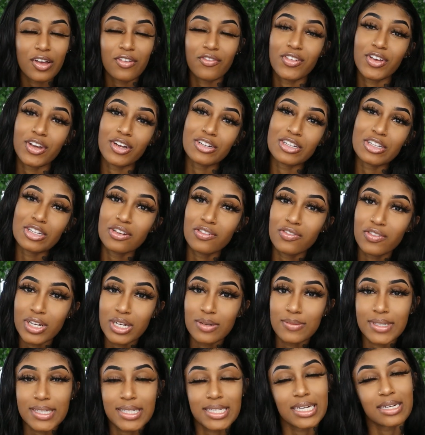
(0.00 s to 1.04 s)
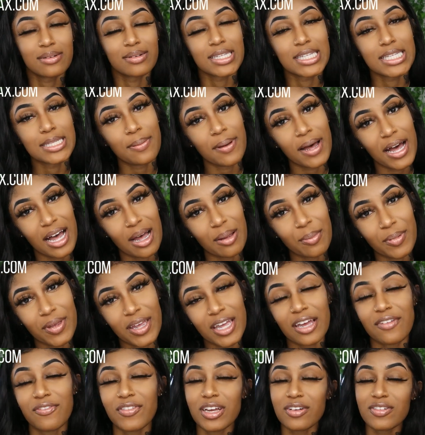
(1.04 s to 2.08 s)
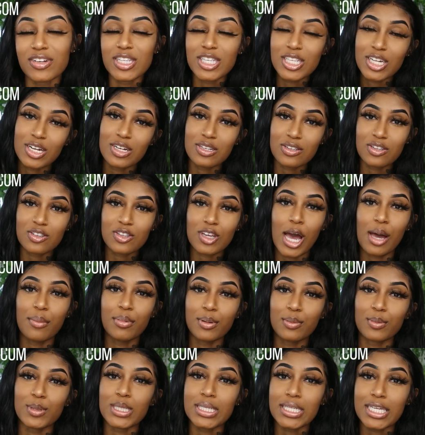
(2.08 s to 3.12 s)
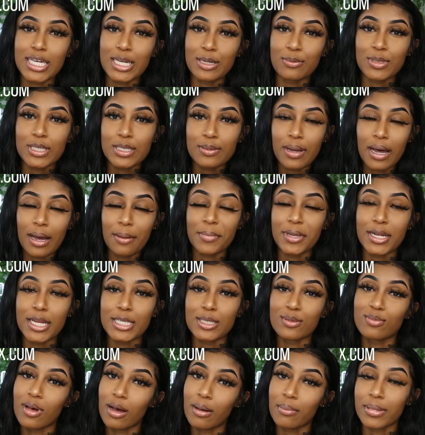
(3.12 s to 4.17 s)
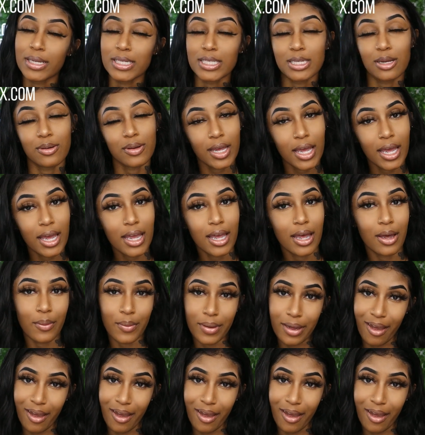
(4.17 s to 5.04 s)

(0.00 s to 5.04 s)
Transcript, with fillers: If you're a new viewer, what's good, what's poppin'? If you're a return subscriber, what's good, what's poppin' as well, bitch, okay?